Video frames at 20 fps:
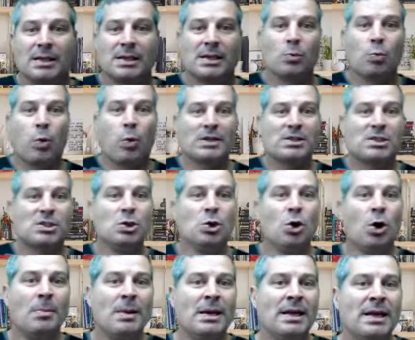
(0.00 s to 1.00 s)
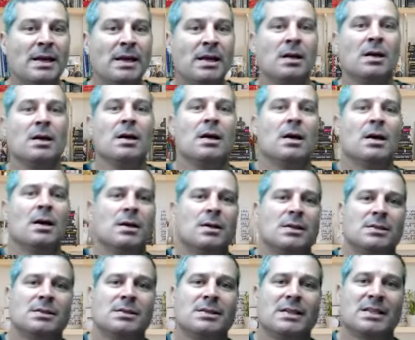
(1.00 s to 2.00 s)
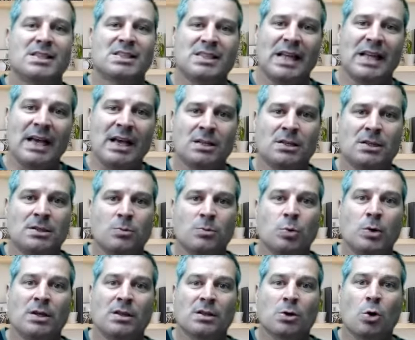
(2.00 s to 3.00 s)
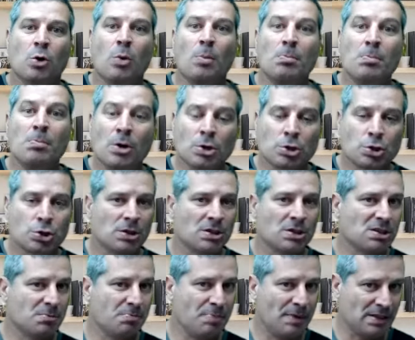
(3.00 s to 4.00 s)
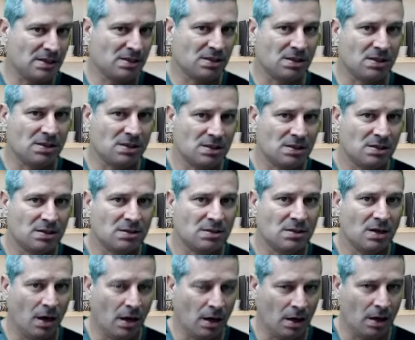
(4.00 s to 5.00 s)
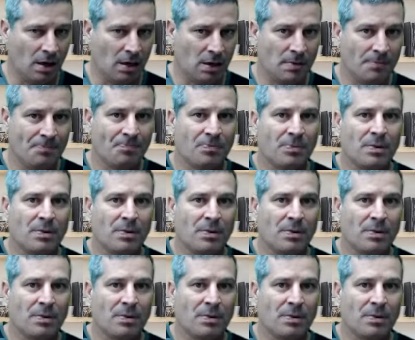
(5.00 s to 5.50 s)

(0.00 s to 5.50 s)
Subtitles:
What's normally the standard with commercial spaces are